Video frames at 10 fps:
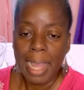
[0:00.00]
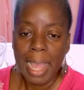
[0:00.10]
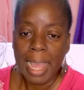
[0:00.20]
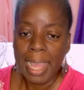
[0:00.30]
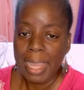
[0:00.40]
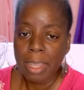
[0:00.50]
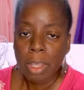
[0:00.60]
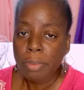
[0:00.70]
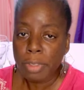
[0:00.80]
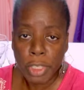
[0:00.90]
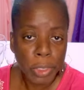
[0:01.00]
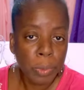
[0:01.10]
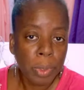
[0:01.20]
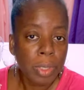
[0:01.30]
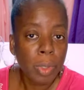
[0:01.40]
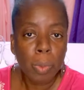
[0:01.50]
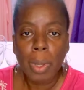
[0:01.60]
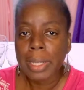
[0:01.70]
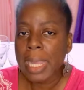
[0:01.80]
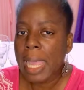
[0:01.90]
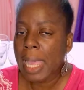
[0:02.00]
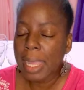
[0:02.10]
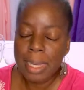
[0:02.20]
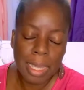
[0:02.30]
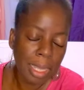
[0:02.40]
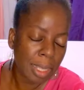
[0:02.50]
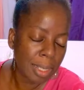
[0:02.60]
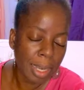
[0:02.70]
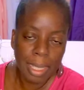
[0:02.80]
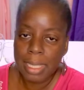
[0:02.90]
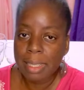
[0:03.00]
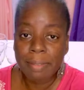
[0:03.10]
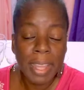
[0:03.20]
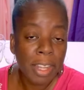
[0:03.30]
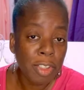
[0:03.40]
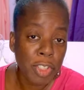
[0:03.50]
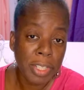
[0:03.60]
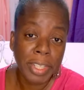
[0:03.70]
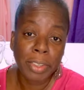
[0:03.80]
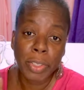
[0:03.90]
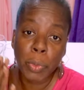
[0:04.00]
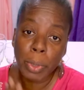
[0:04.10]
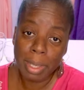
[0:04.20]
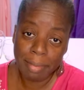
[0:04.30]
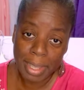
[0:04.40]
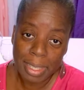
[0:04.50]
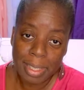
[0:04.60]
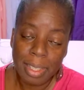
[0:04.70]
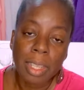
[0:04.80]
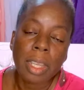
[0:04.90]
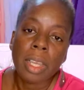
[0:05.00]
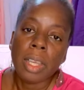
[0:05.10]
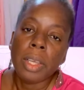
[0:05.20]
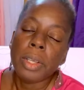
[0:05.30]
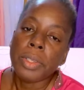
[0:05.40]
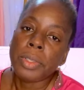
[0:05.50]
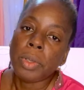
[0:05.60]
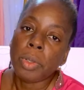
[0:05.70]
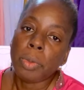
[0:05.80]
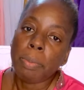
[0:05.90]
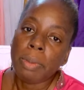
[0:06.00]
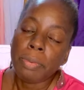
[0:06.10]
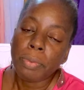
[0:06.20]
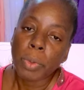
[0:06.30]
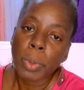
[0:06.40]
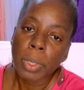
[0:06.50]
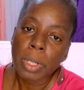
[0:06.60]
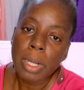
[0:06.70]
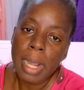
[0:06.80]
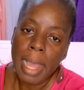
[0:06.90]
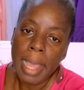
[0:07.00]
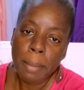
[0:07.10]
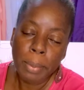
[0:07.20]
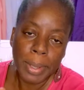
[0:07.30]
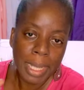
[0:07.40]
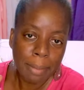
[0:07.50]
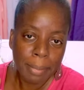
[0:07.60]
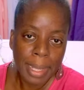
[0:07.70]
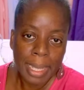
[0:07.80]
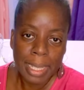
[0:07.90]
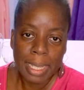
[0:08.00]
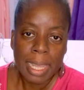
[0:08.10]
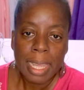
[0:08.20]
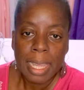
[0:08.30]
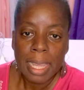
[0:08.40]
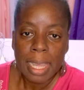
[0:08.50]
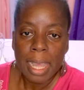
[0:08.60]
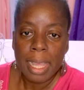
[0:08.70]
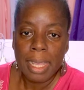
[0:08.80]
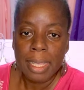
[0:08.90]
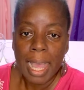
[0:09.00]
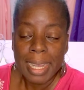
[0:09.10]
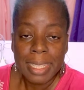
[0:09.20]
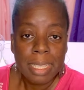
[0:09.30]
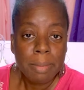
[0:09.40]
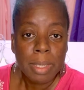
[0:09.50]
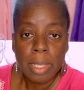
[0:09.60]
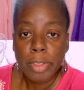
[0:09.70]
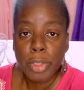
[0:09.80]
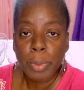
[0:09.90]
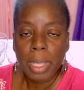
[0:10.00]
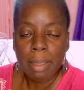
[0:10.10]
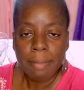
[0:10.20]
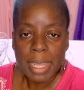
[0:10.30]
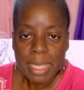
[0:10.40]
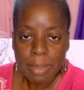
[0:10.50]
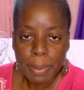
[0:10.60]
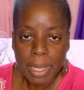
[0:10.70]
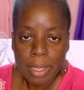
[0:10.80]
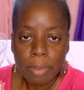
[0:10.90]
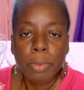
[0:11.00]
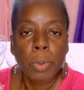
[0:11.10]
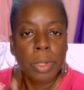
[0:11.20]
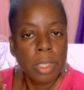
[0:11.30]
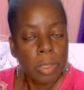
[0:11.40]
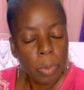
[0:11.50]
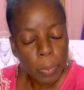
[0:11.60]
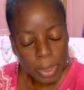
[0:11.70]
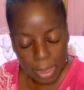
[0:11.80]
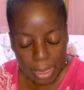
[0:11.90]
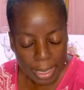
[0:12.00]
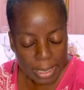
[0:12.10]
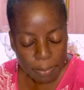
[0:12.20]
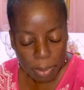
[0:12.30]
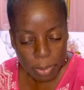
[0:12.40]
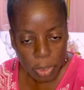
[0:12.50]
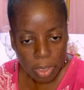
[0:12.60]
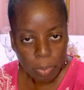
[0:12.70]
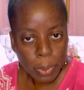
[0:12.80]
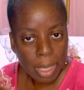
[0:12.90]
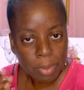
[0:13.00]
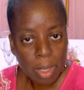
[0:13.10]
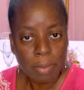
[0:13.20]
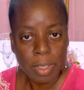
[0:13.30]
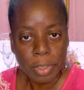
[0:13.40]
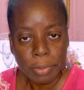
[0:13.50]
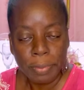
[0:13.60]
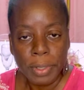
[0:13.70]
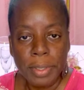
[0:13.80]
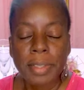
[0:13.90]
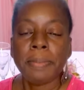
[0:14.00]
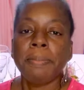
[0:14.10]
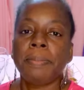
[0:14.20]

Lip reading: I for sure don't want any negative energy near your event. So before I bring in my items into the event space, of course, with the client's permission, we have a conversation first.